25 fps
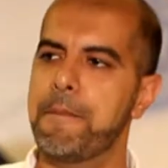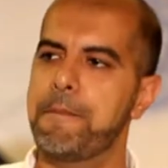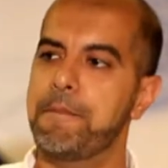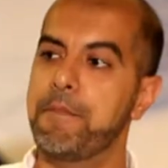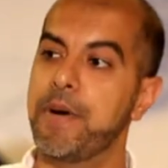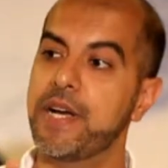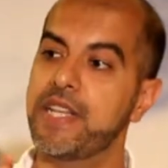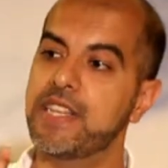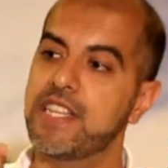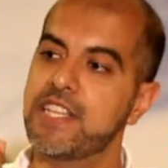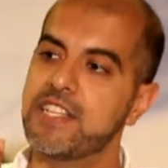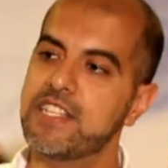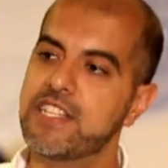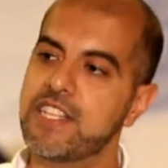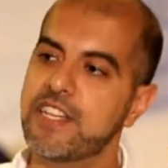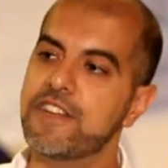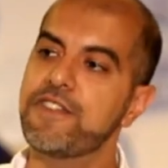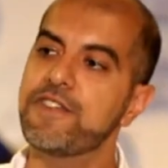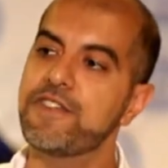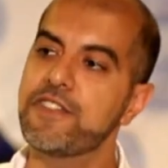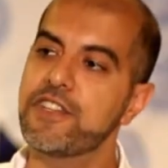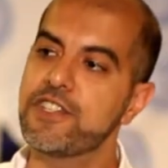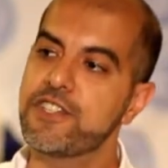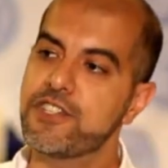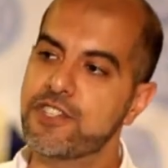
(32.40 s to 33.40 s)
But the
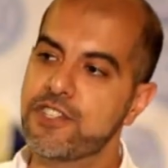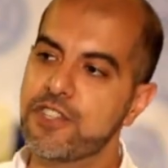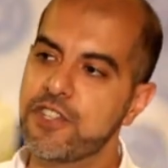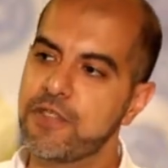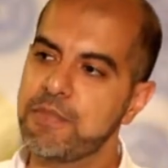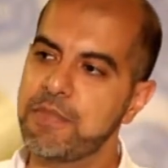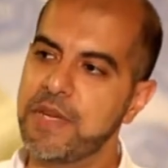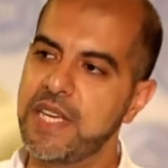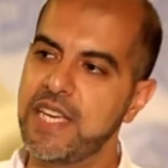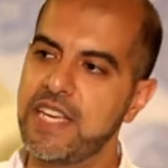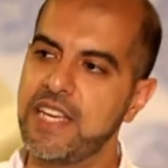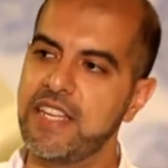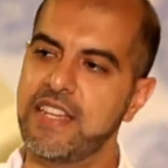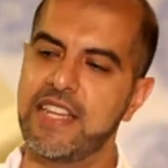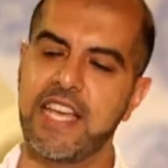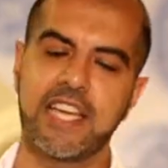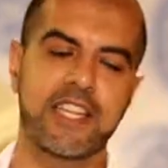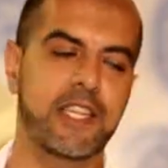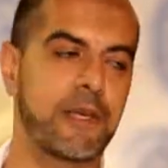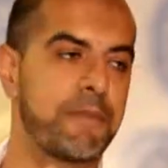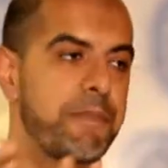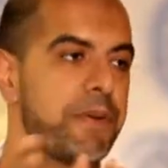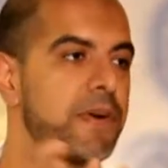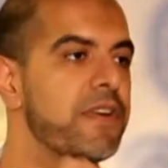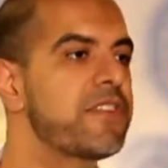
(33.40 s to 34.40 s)
difference should be
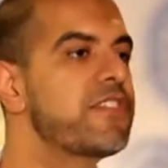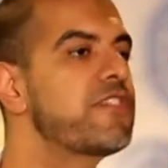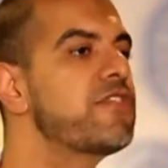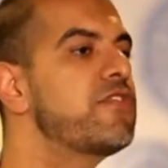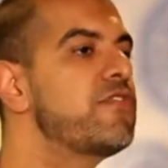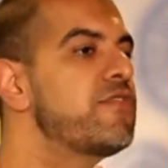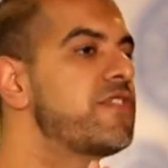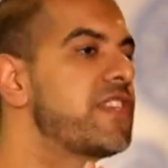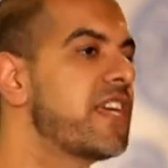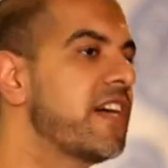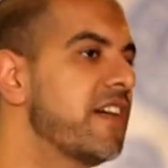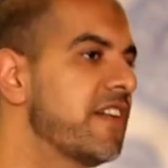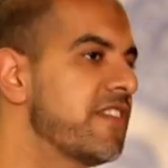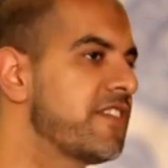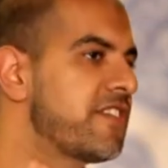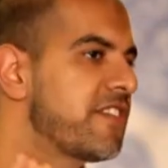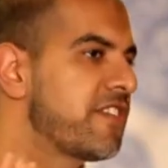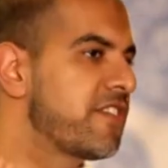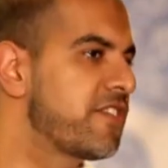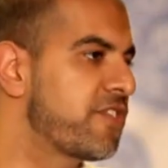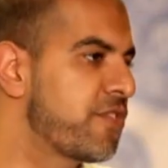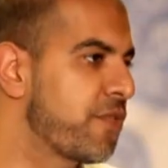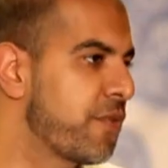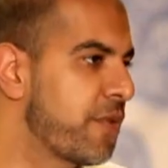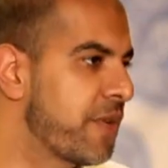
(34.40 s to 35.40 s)
that the person who tells
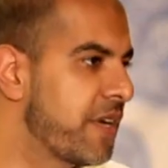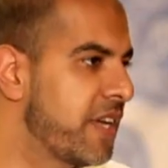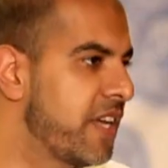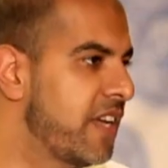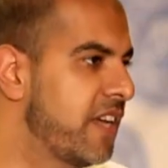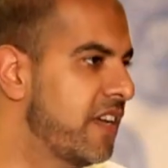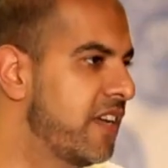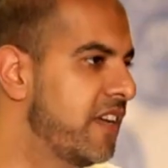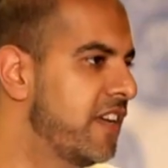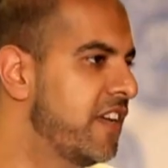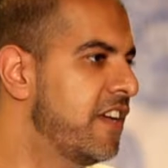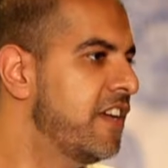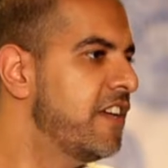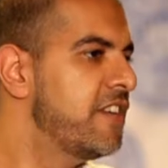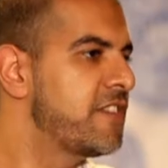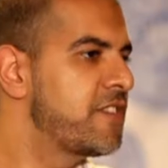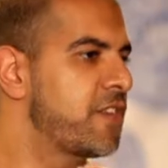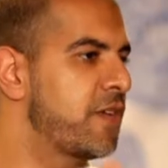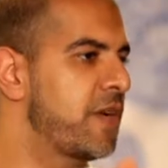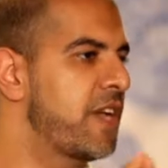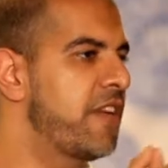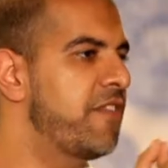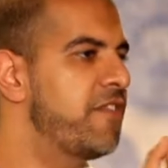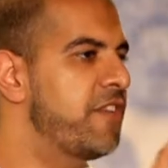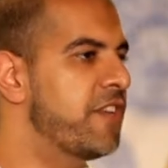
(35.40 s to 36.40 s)
the story,
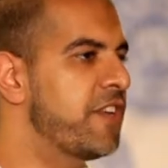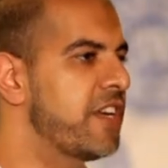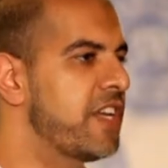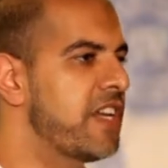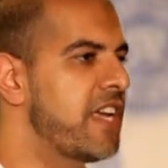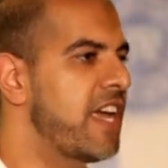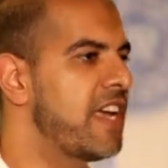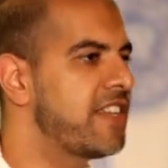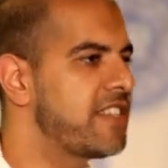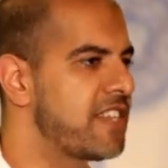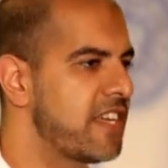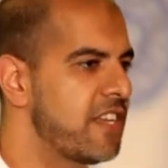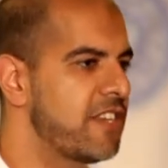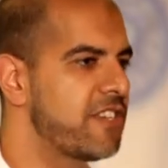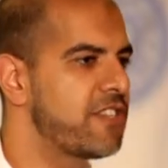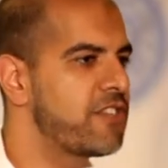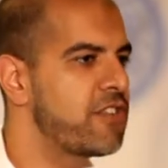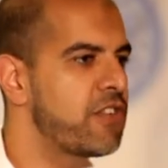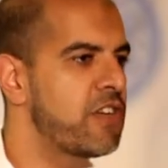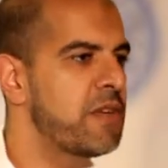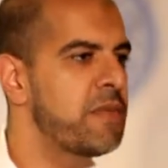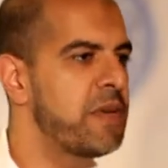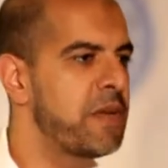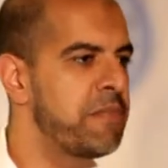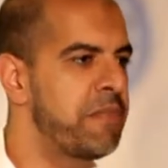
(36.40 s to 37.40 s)
so if you're going to tell a
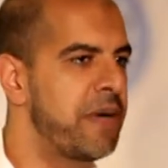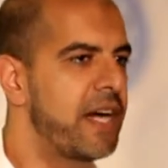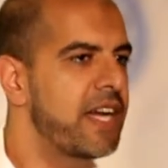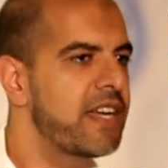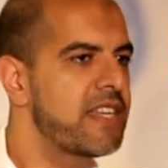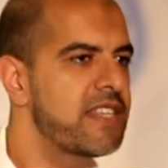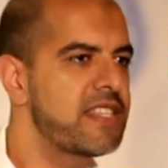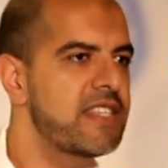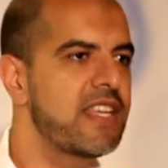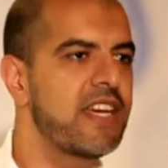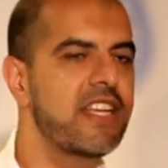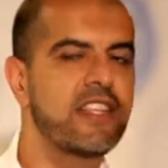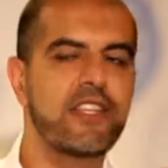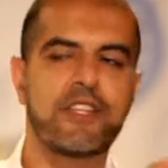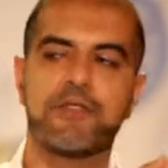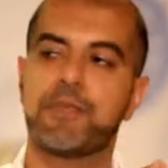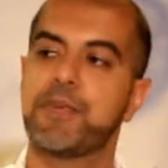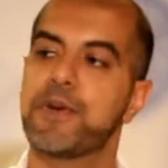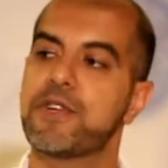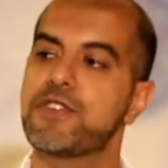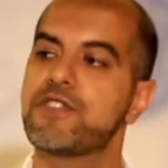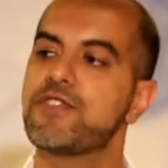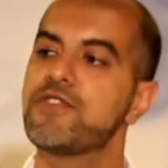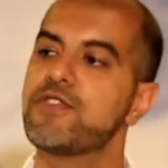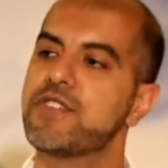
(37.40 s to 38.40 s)
story about Pakistan, the
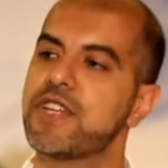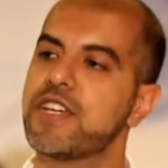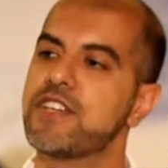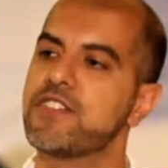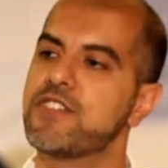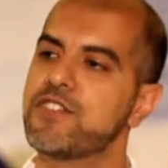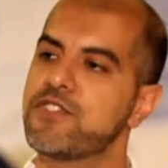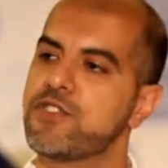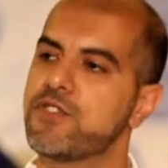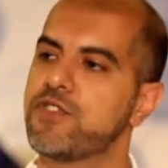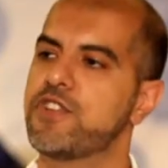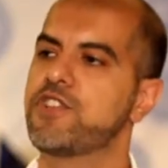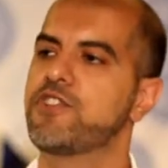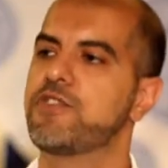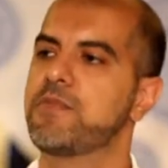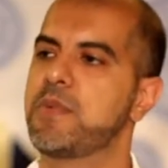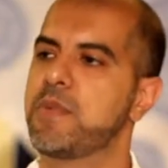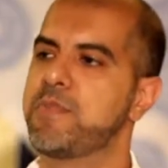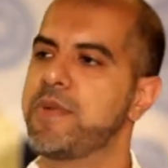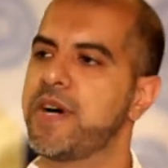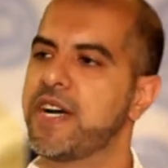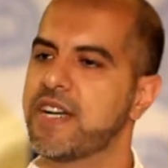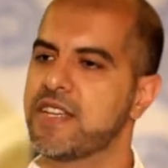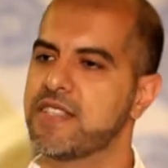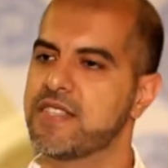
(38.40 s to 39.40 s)
person who tells the story should be
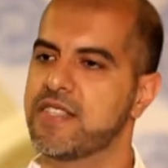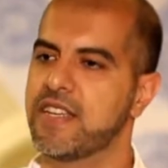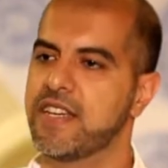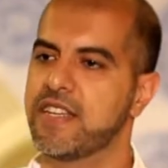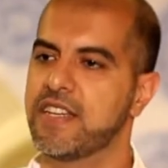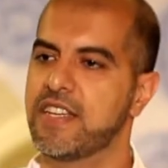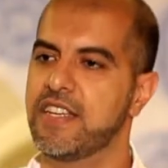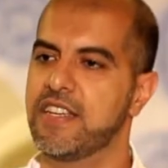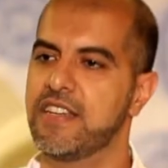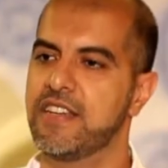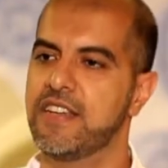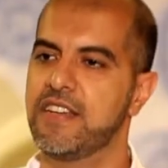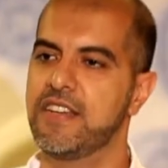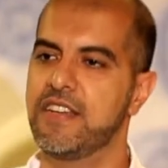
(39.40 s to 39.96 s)
Pakistani.